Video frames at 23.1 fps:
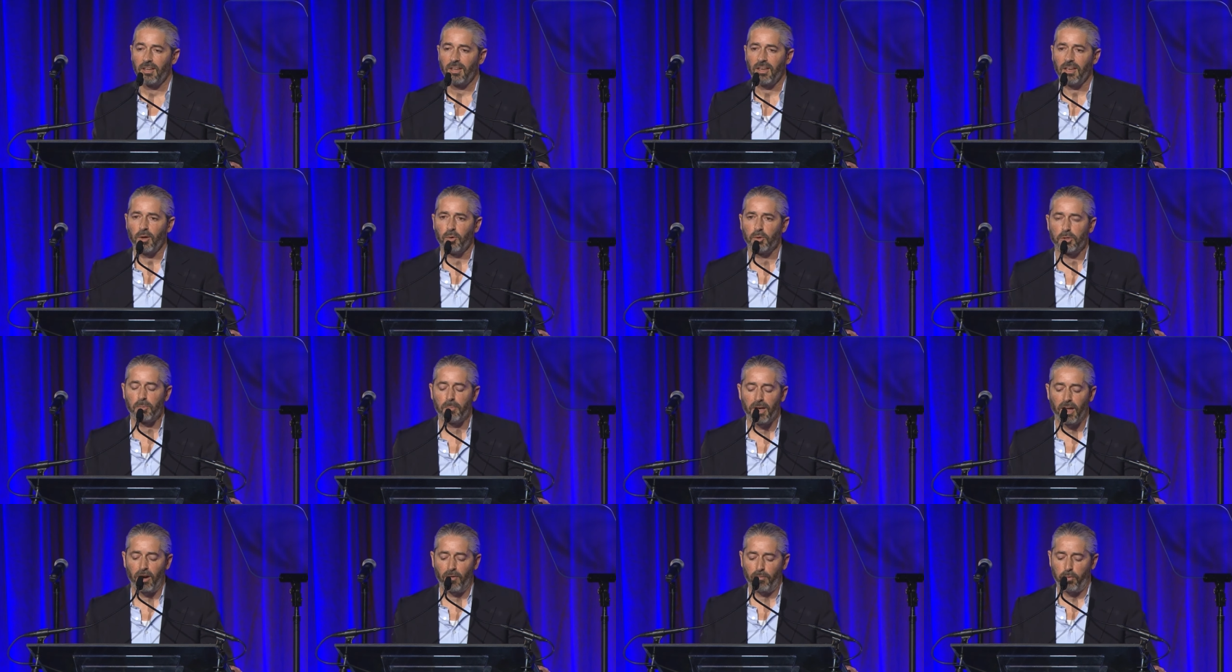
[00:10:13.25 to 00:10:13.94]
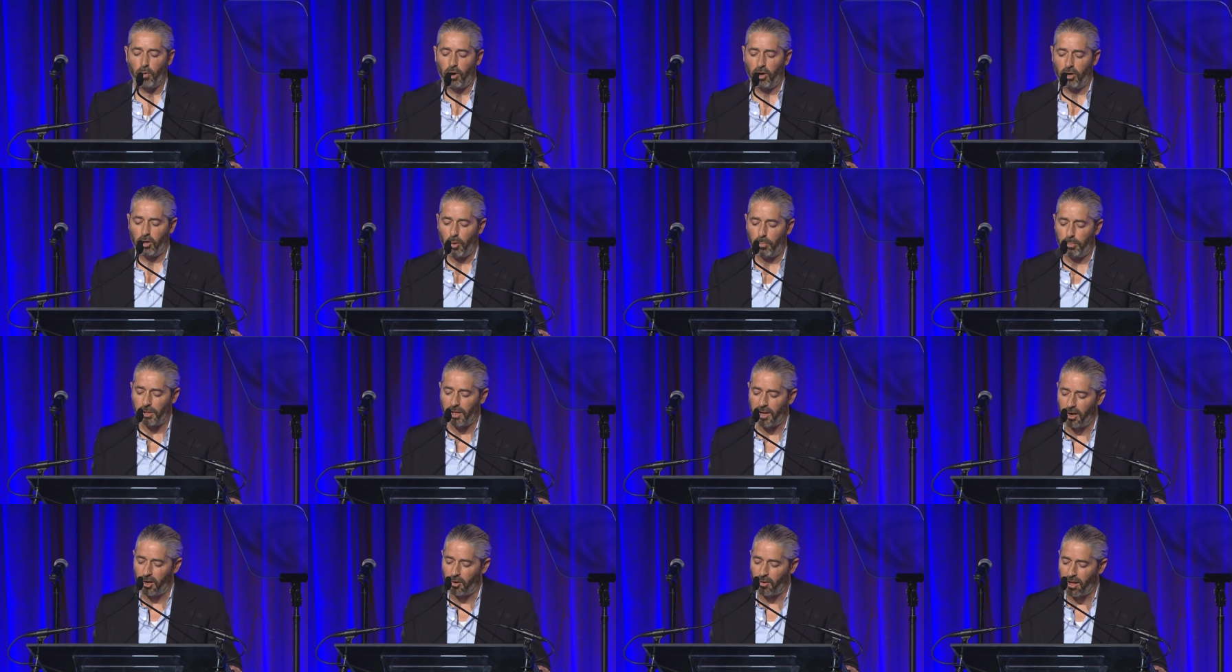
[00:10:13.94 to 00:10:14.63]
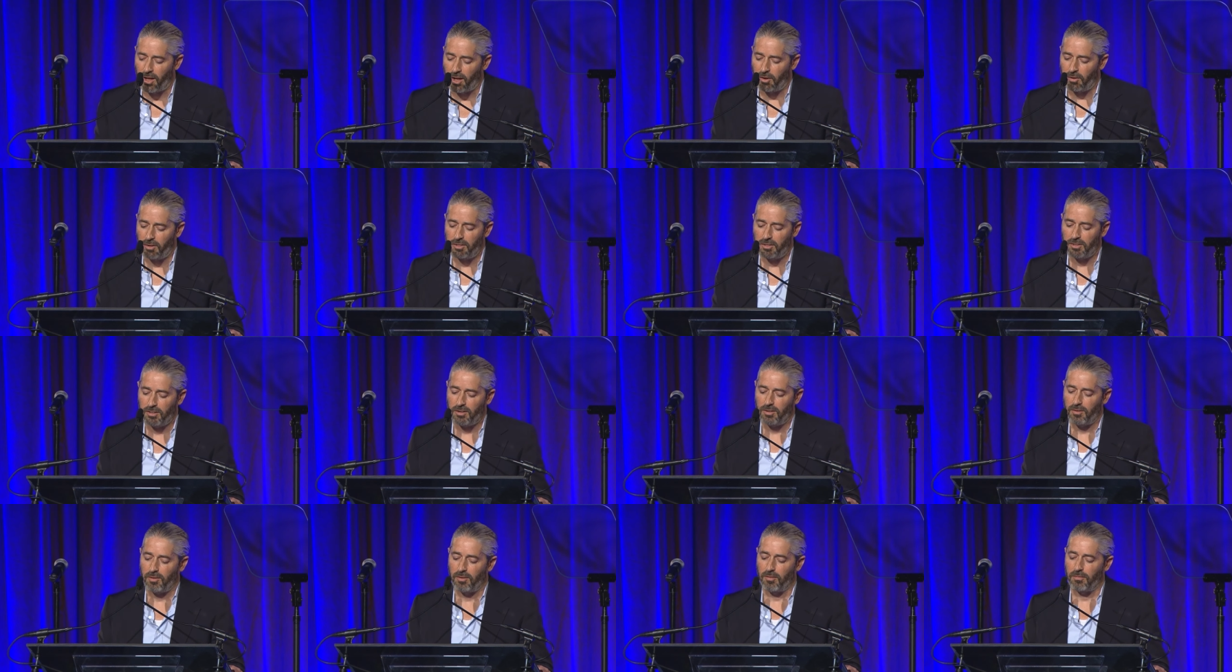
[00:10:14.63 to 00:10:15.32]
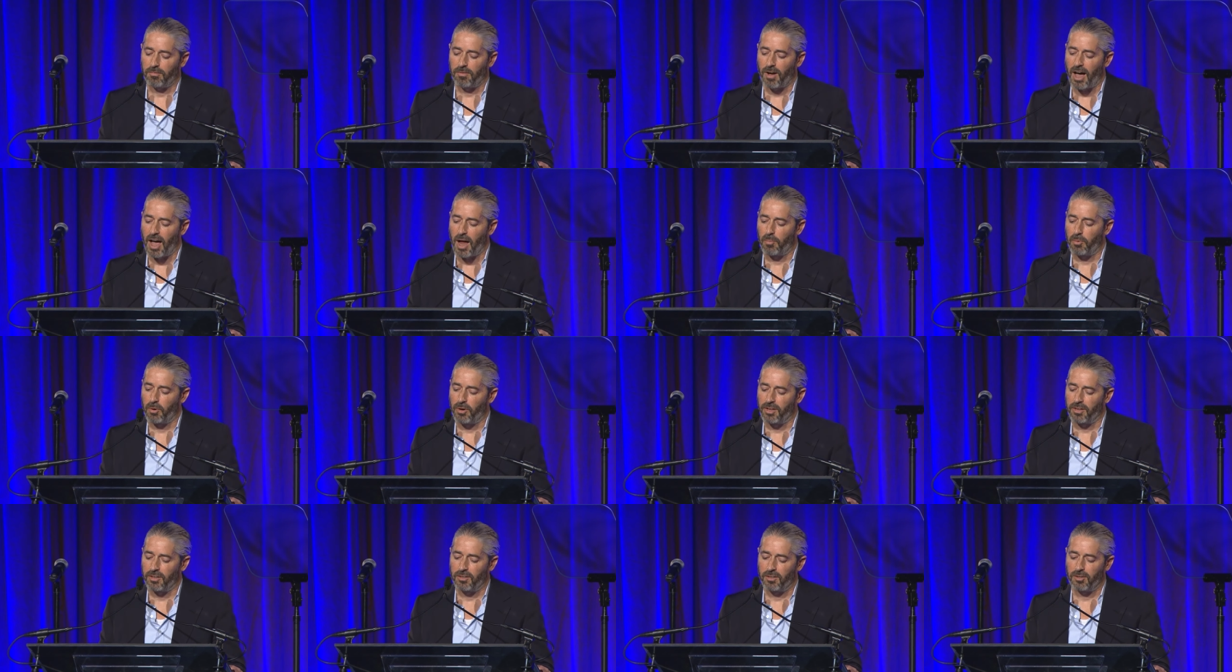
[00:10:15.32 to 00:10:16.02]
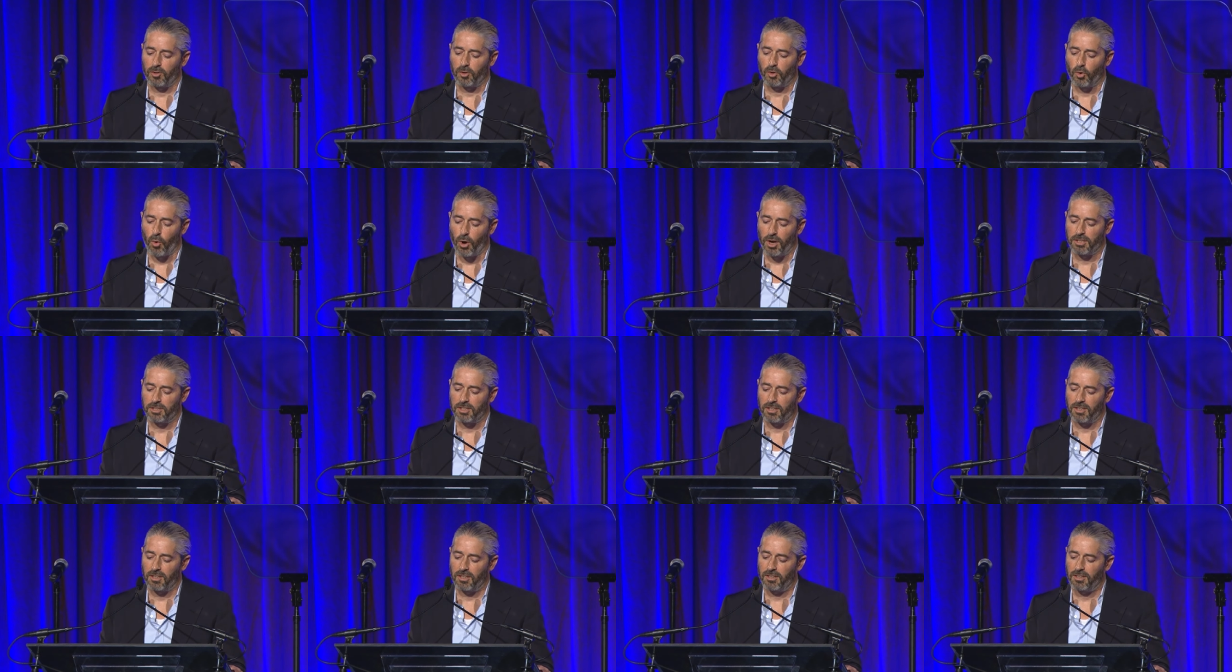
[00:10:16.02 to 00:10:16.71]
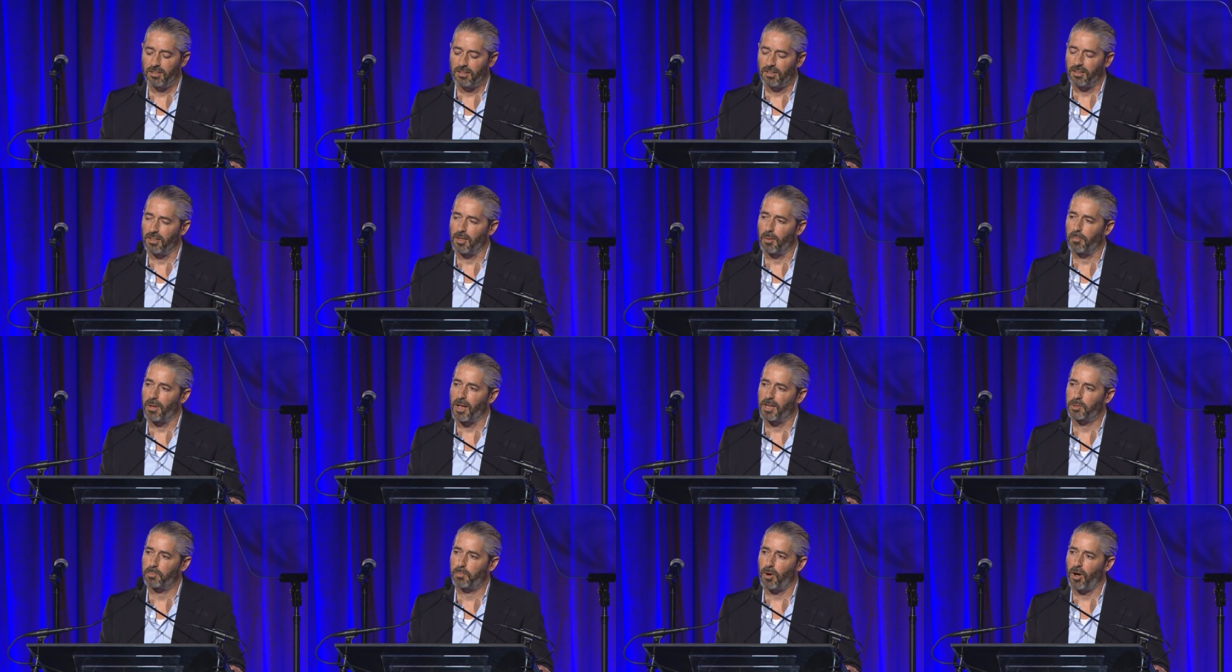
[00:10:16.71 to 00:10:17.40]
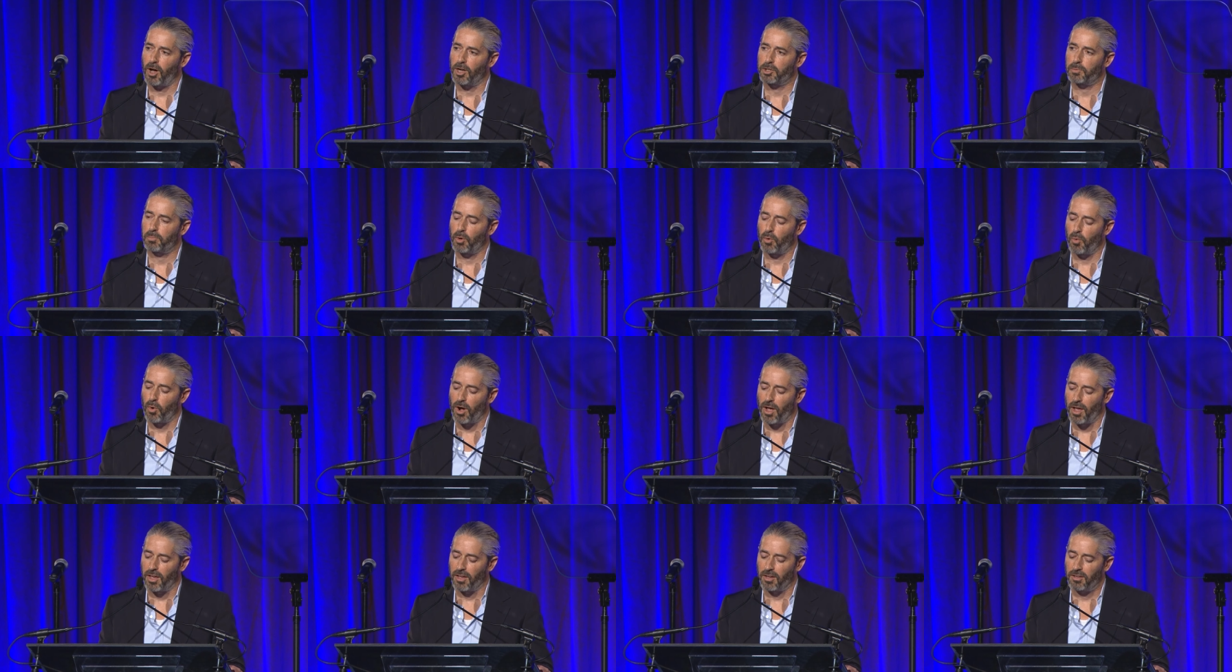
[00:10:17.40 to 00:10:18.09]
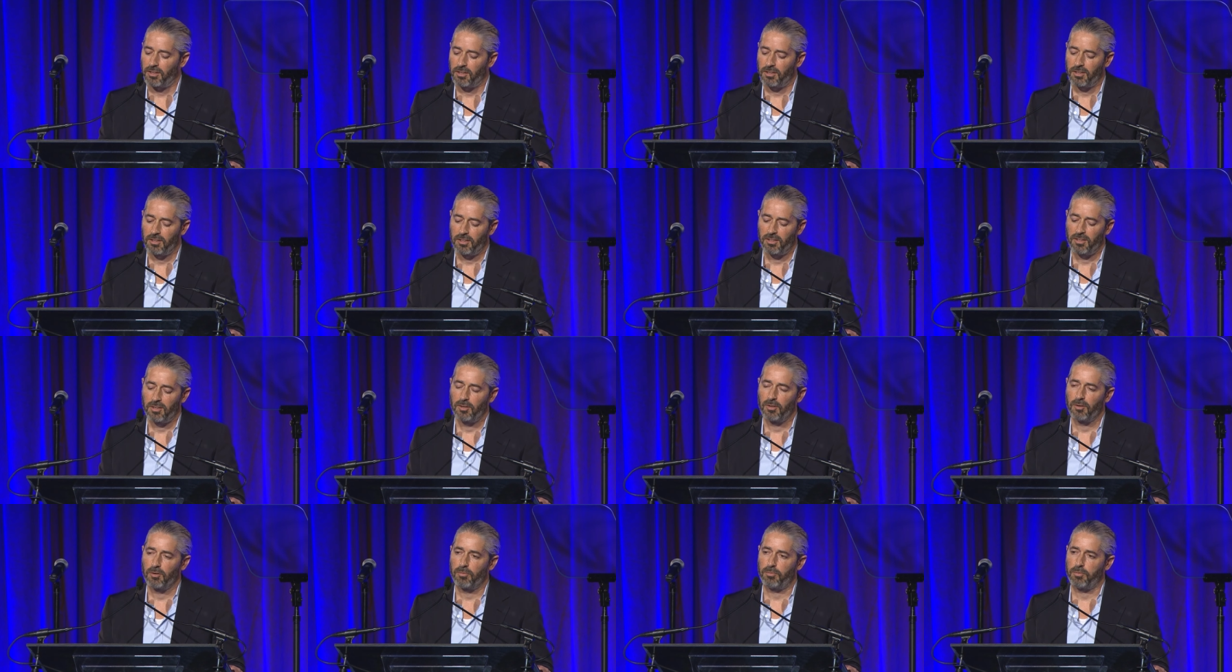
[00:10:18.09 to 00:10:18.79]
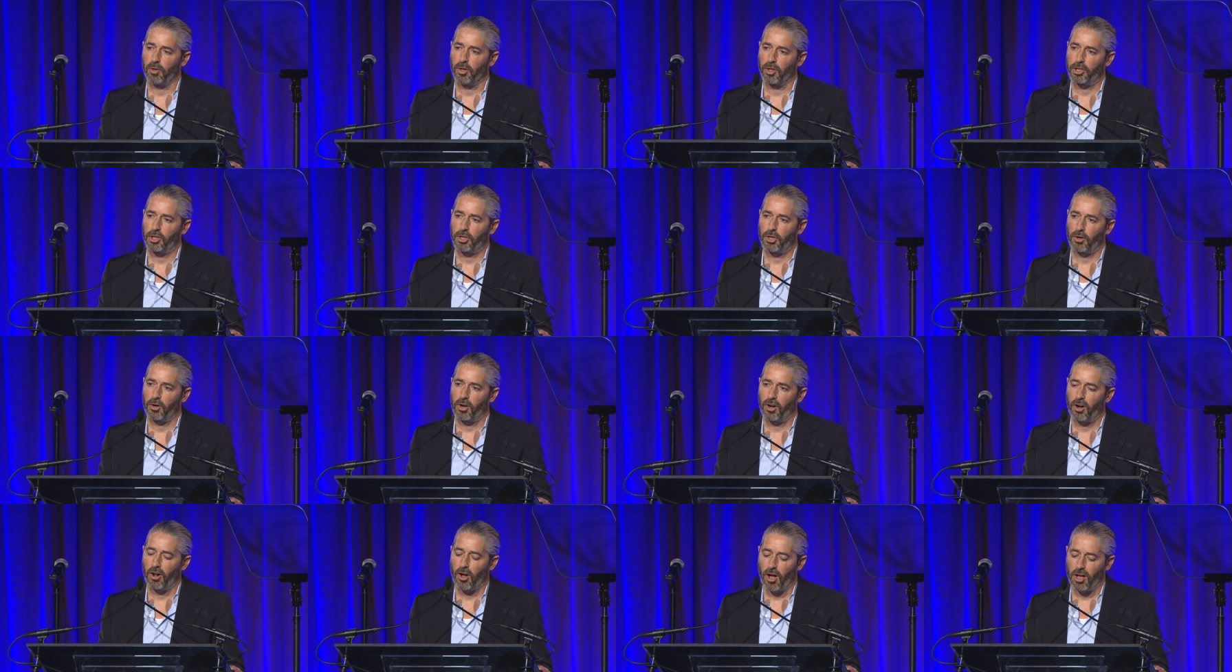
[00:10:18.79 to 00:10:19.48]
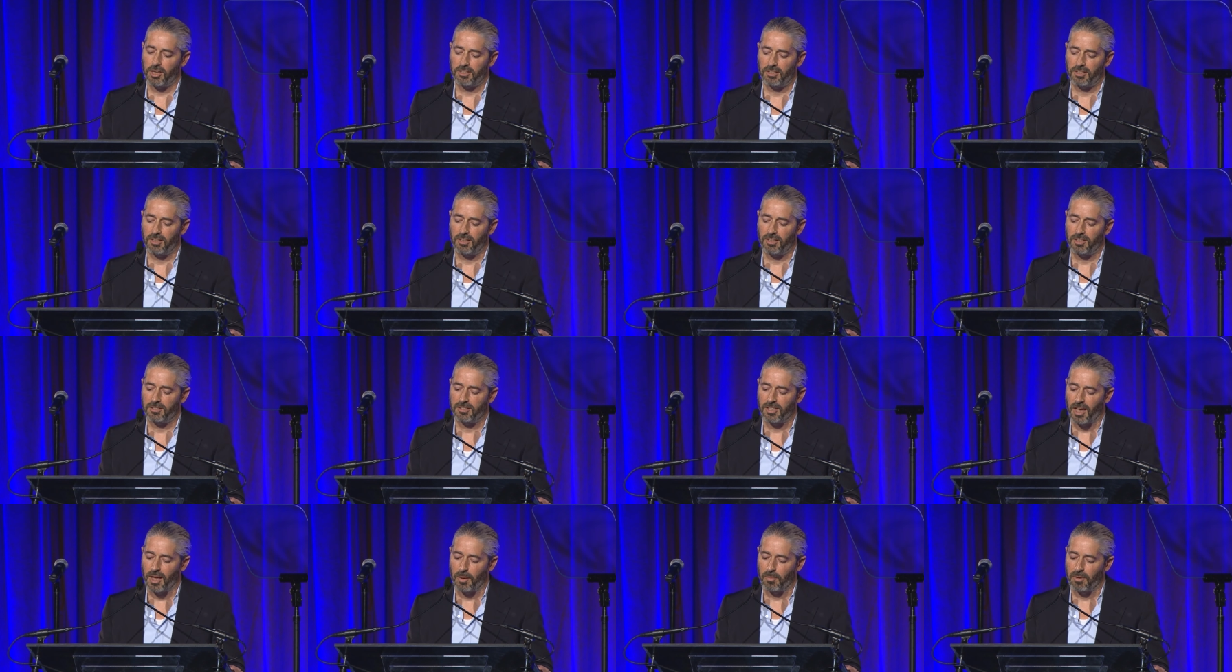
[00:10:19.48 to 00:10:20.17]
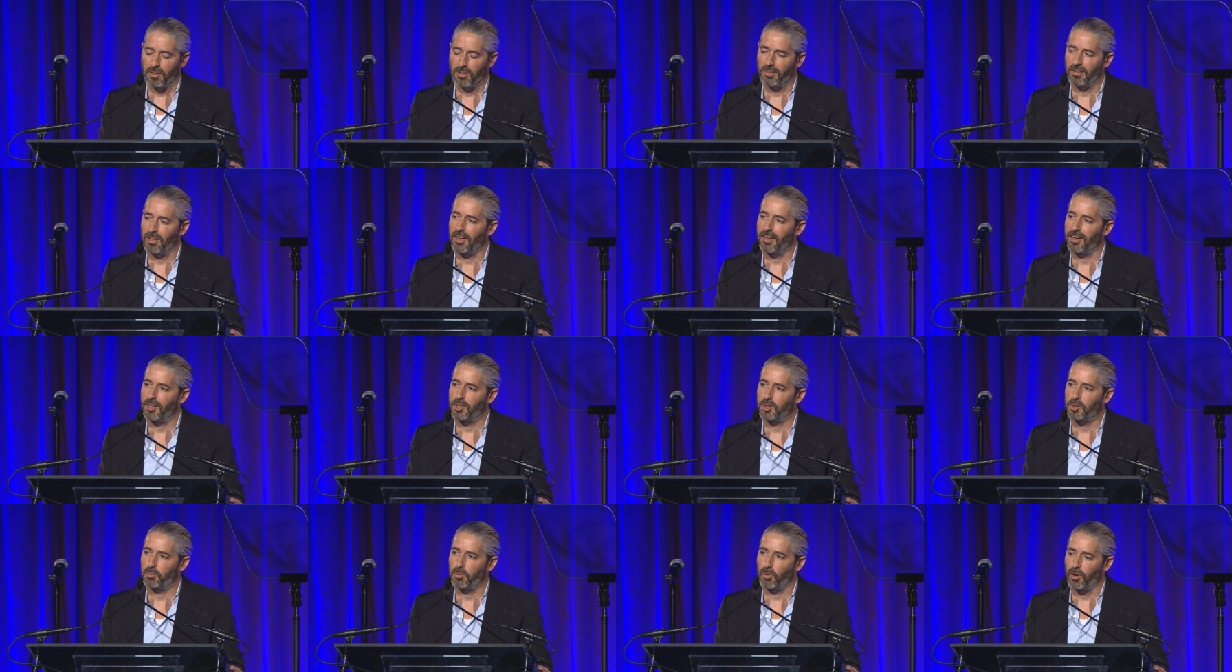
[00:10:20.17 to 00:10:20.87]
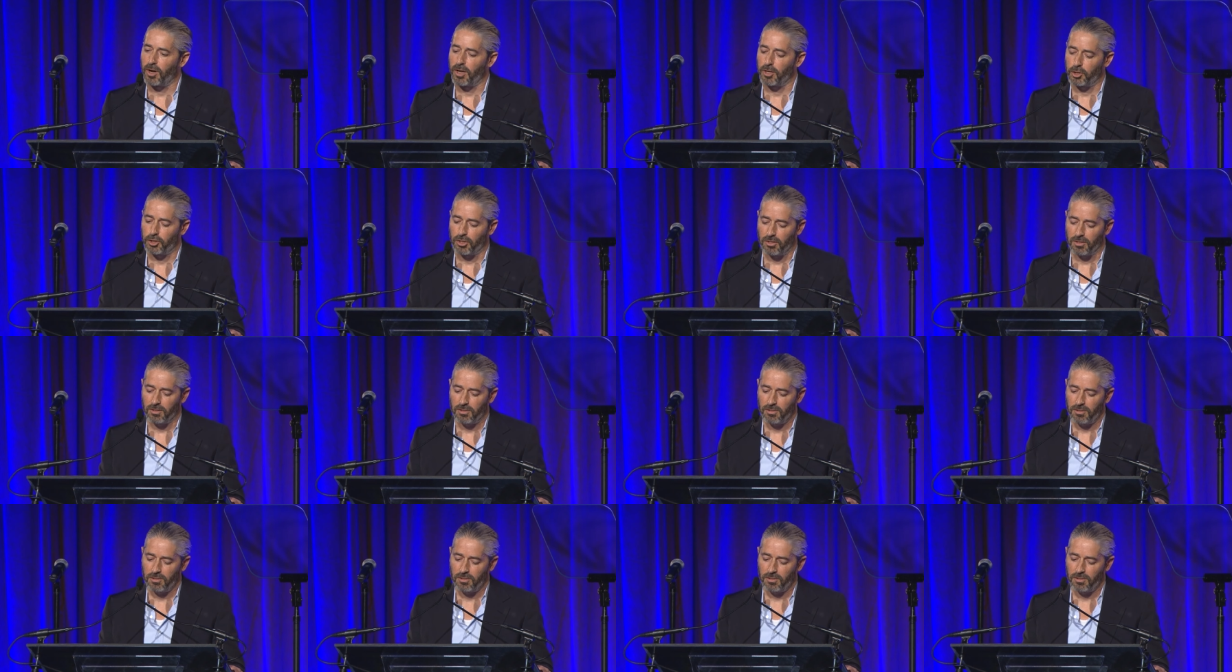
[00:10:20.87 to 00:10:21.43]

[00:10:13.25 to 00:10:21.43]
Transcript: It was a metaphorical playground, vibrant, noisy, in the best possible way, full of curiosity, excitement, and inspiration.